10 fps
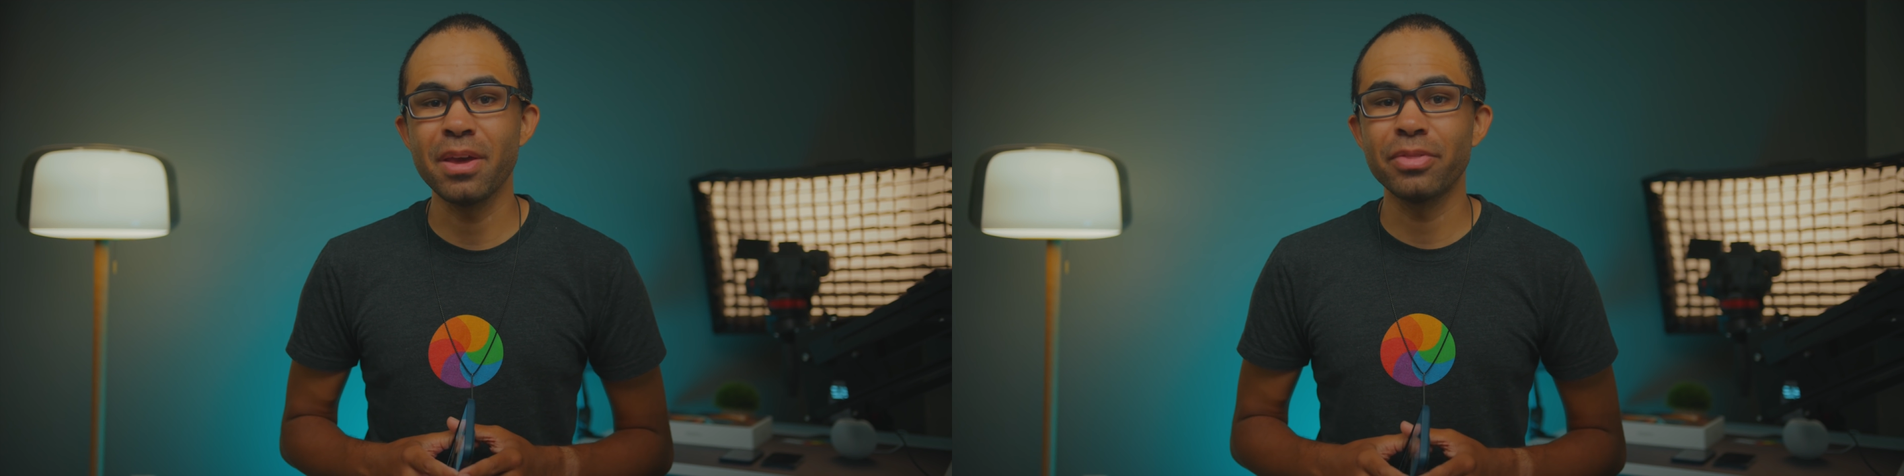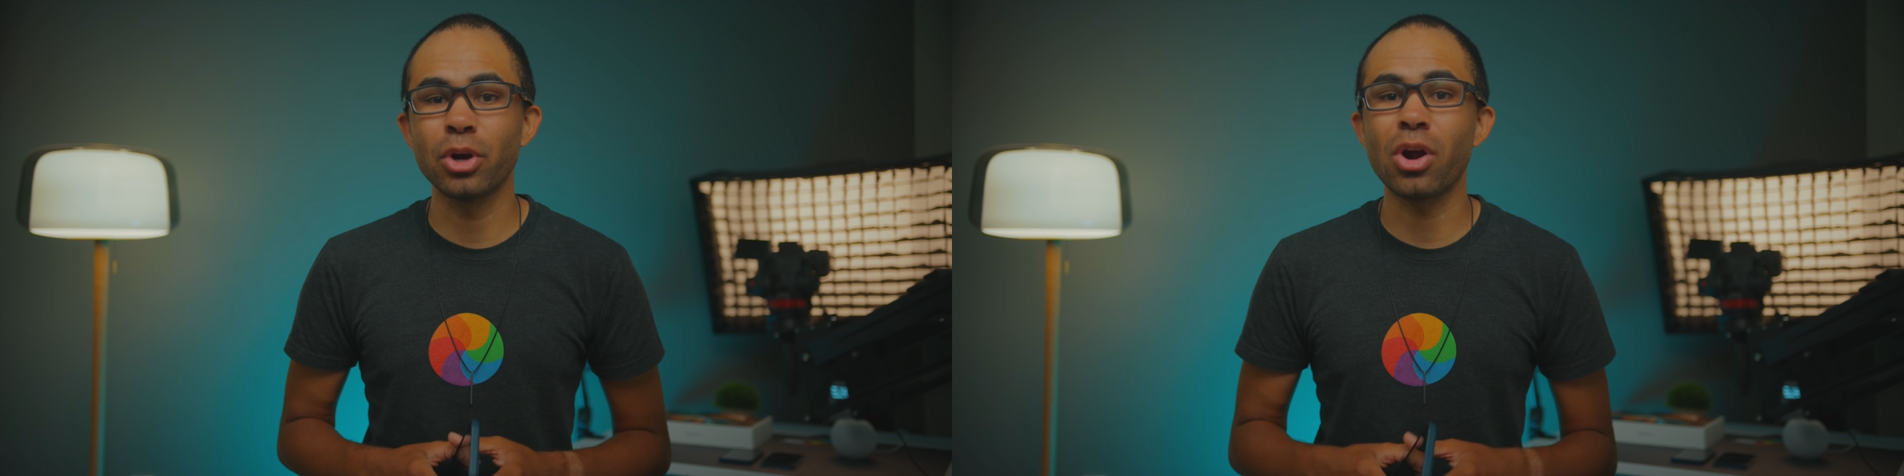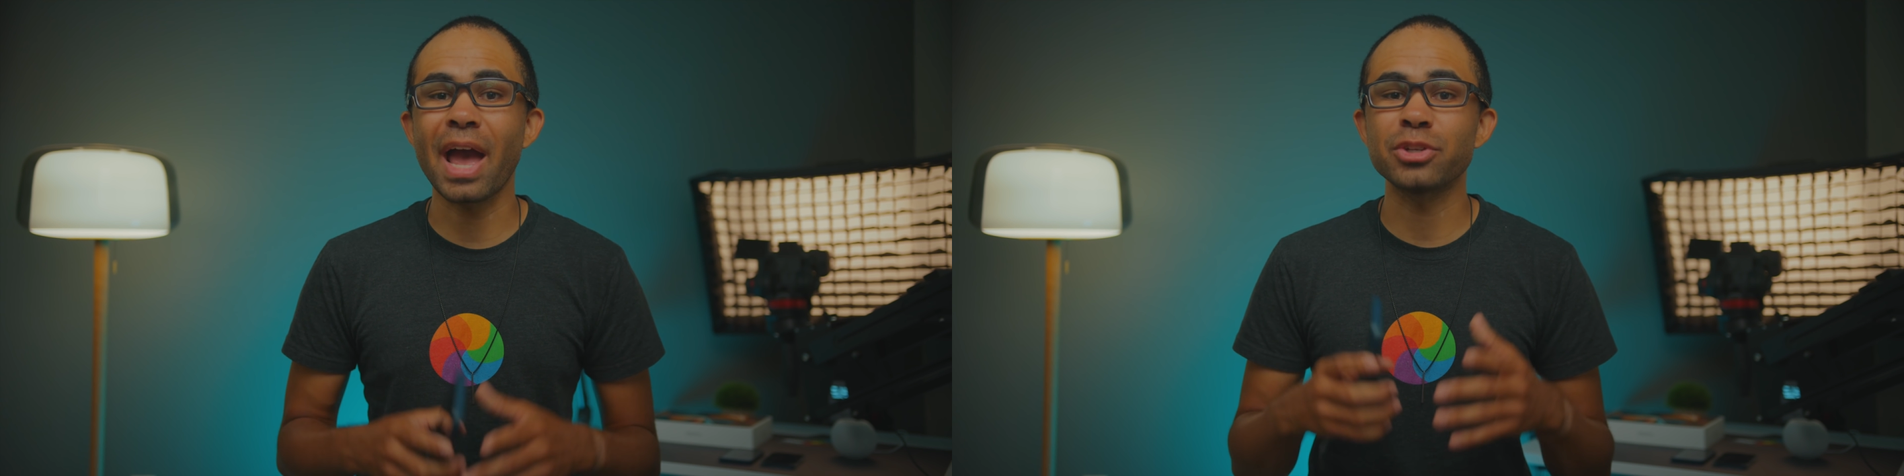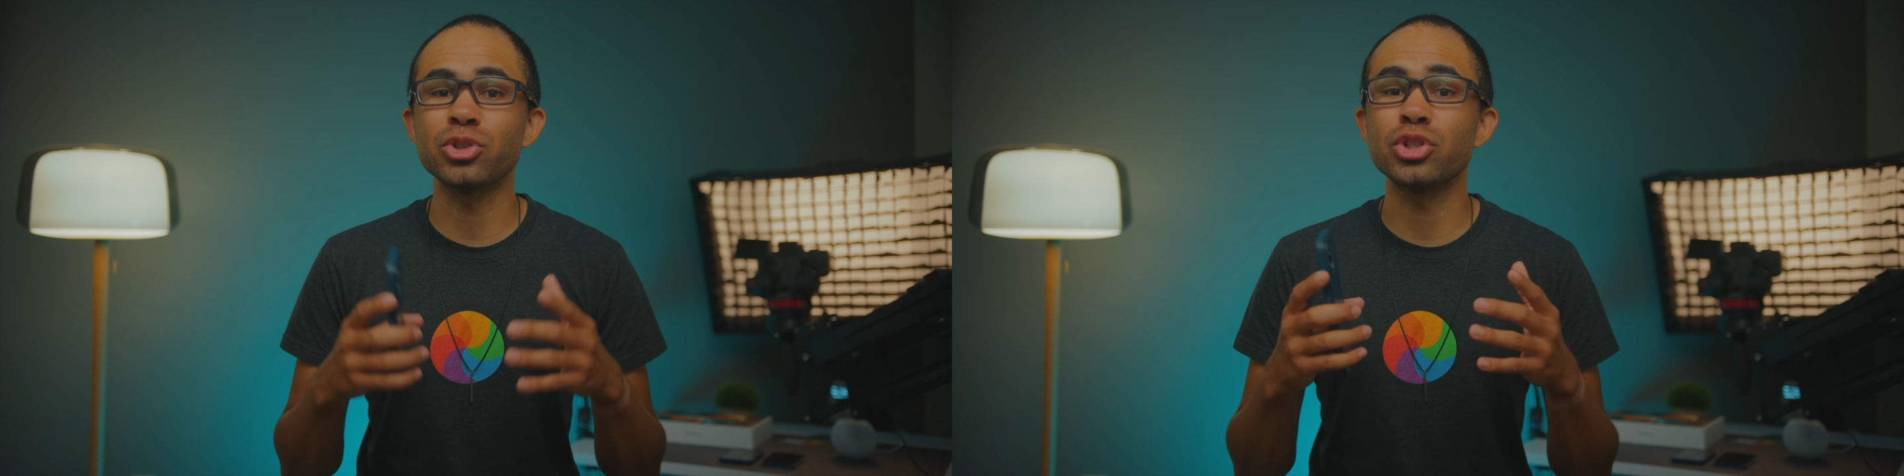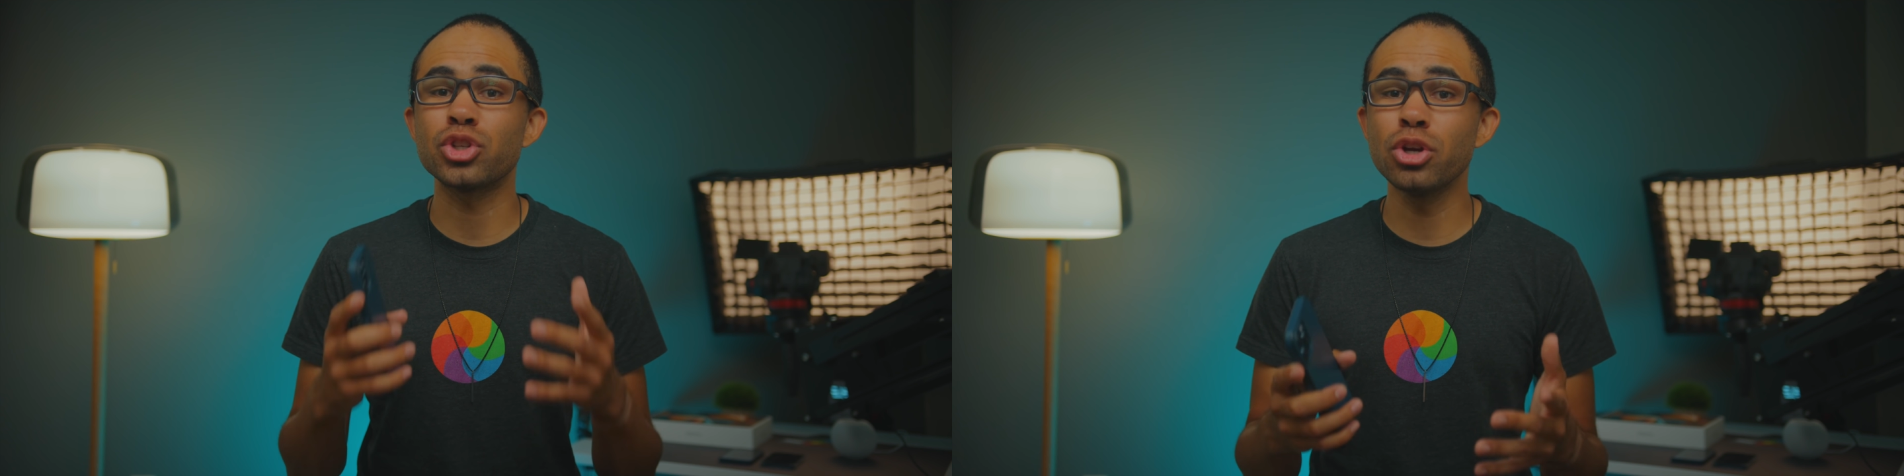There are
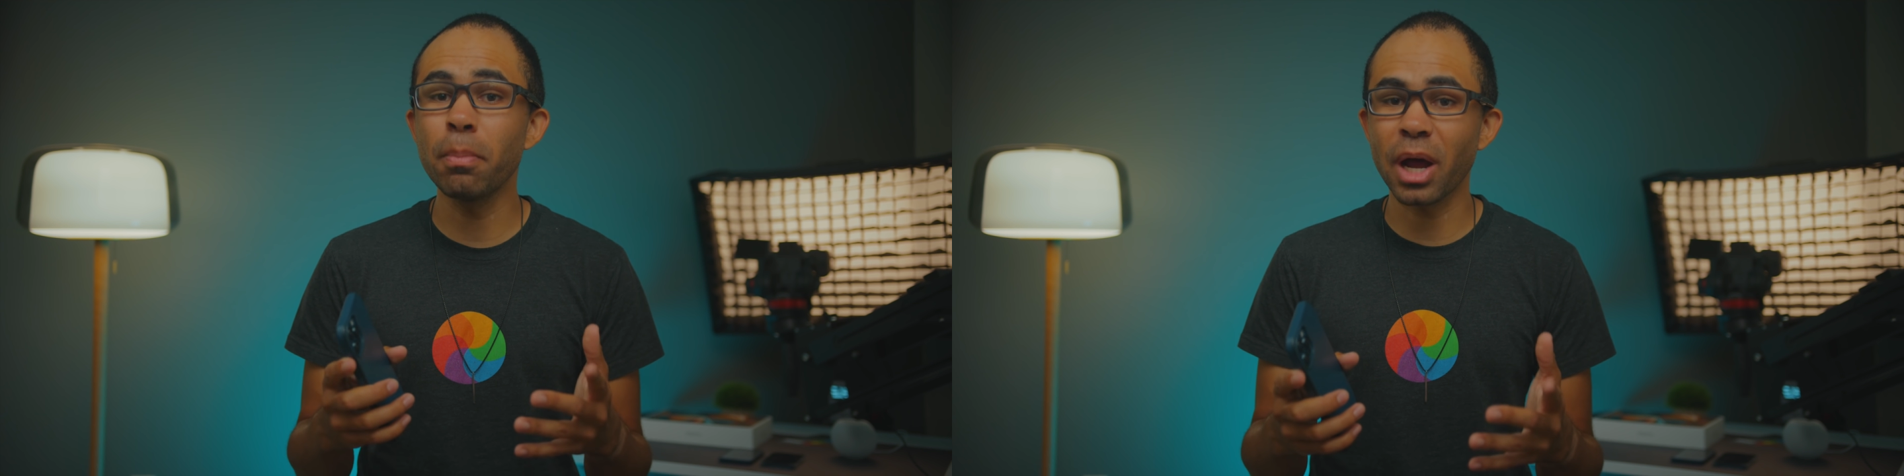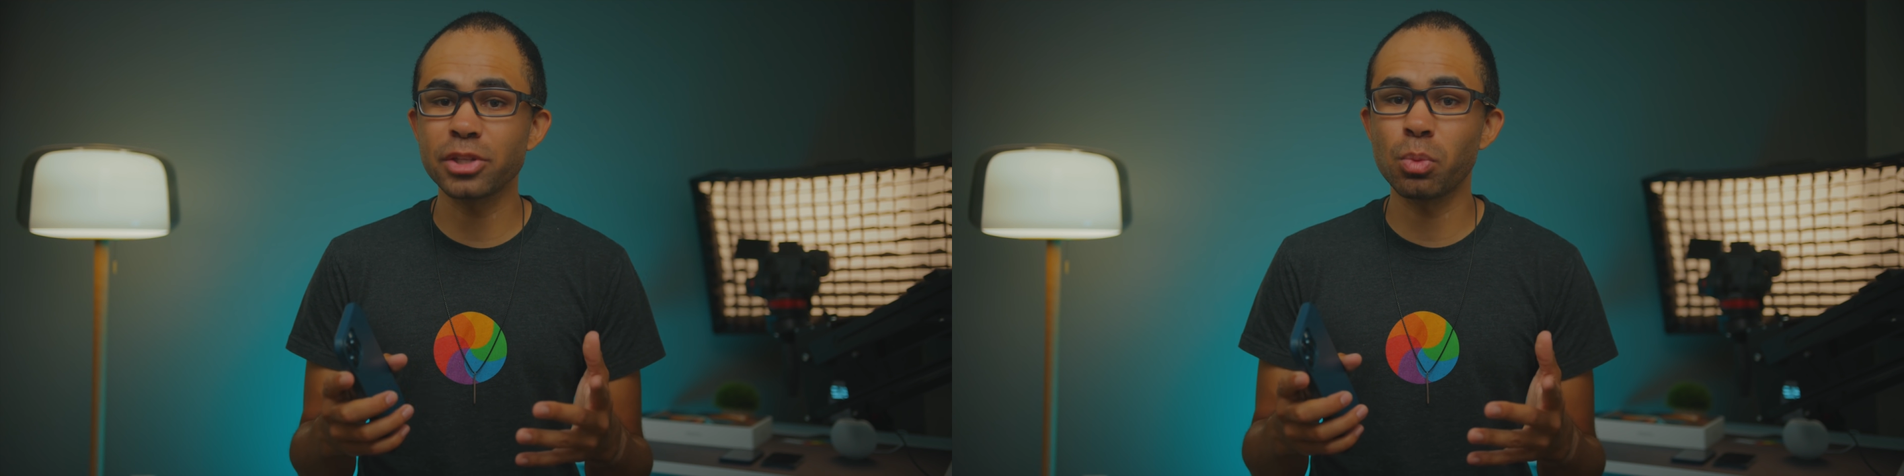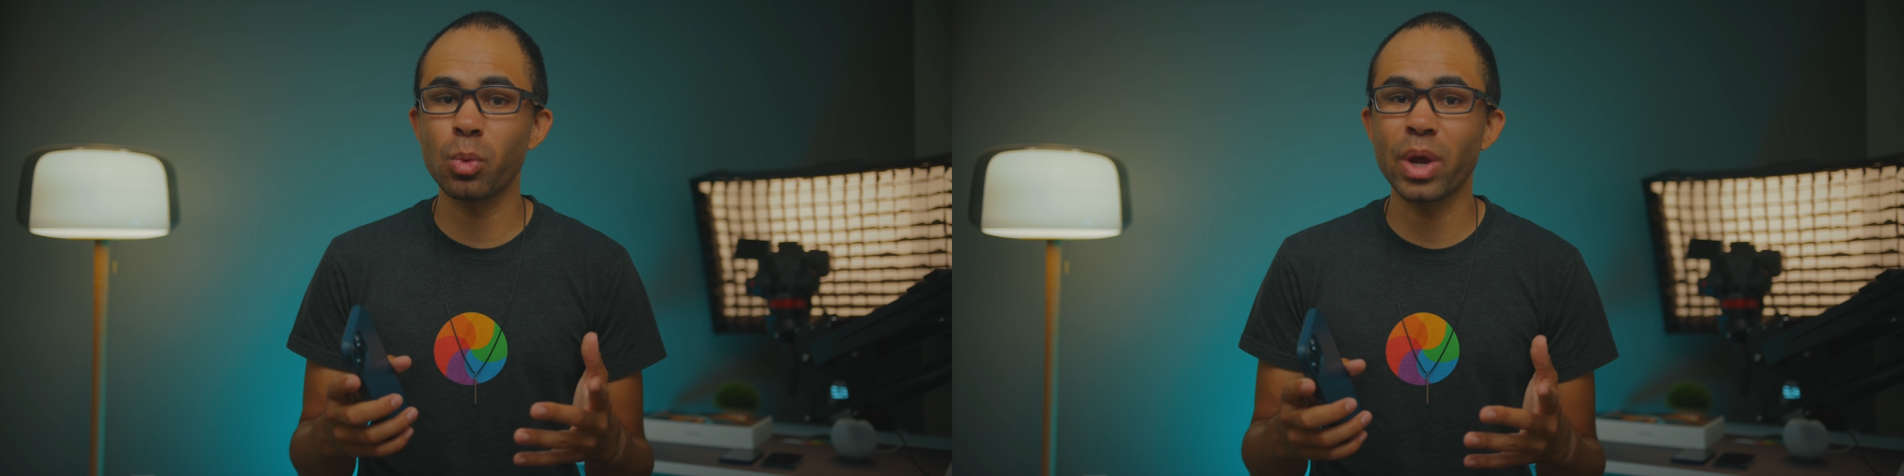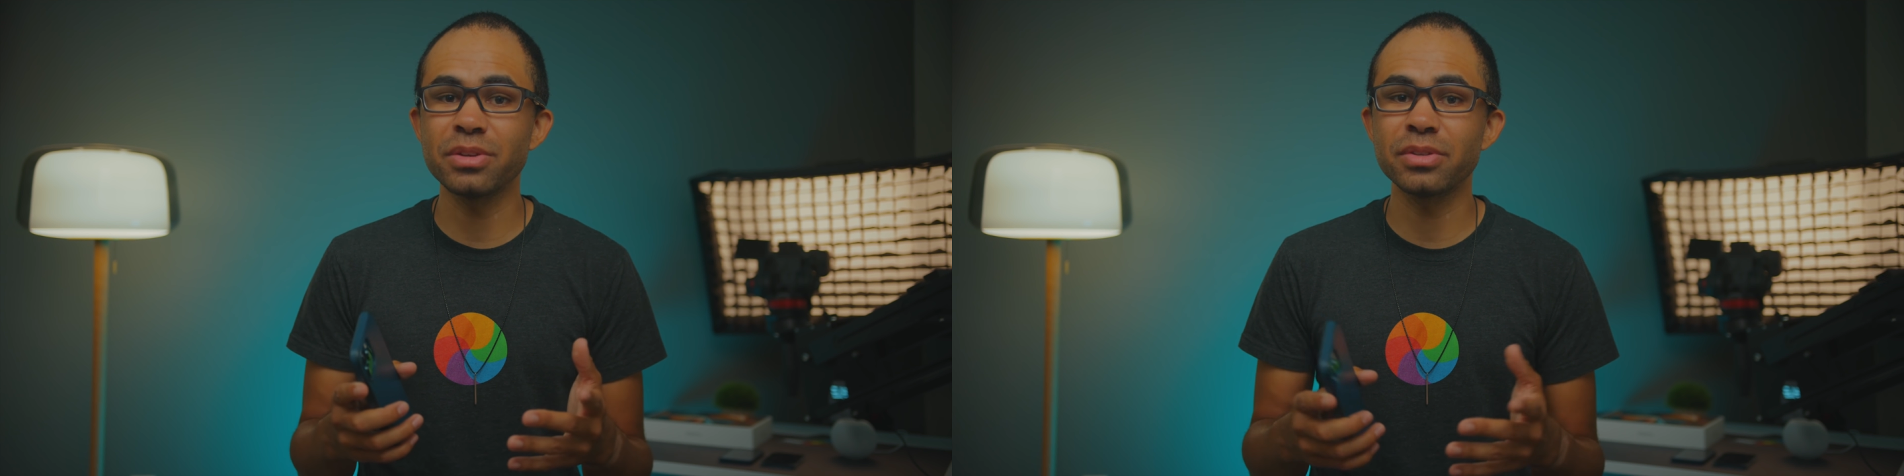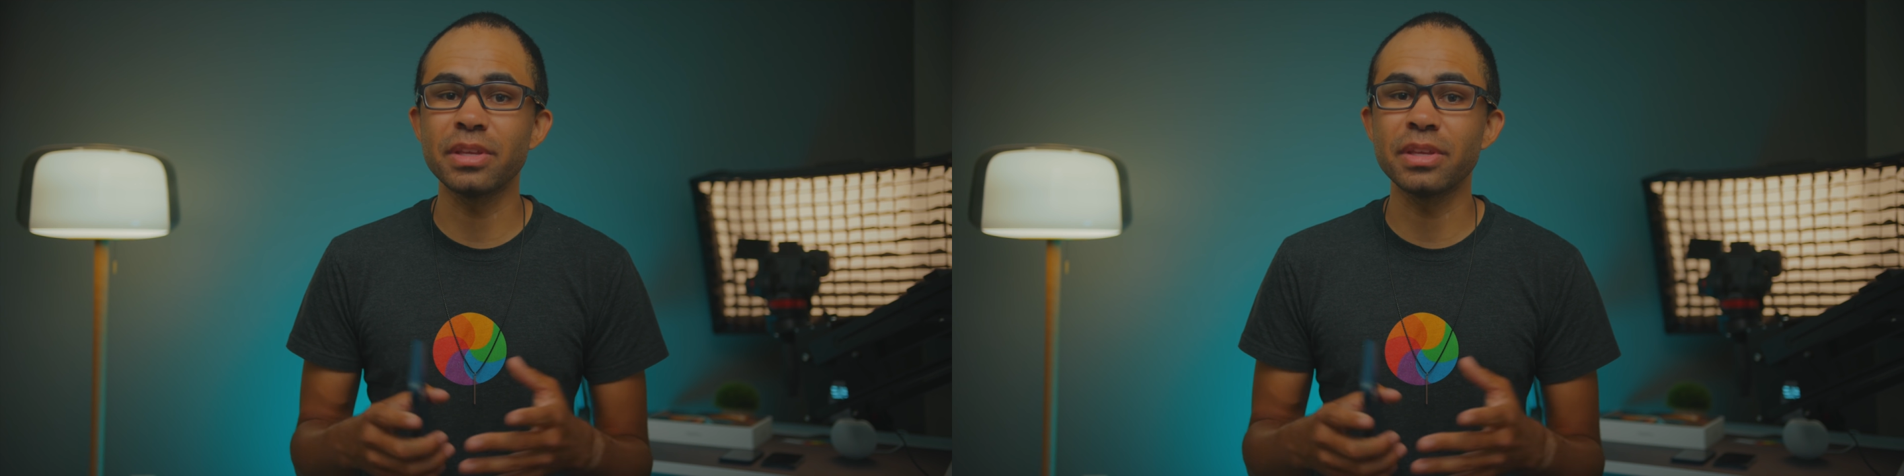actually two possible ways.